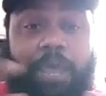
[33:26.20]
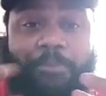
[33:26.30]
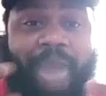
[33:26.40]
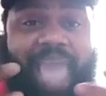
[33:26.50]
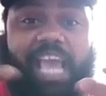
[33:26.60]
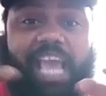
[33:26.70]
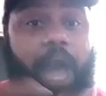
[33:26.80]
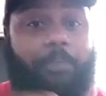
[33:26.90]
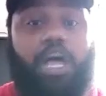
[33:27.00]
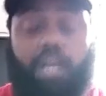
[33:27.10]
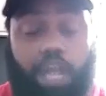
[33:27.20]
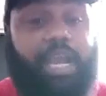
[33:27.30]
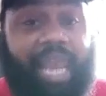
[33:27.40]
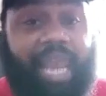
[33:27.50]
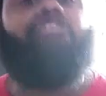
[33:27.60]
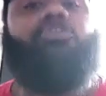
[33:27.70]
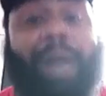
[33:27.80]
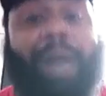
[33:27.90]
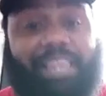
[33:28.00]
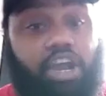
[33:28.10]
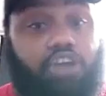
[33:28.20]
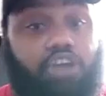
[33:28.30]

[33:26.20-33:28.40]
of makeup, looking like you about to go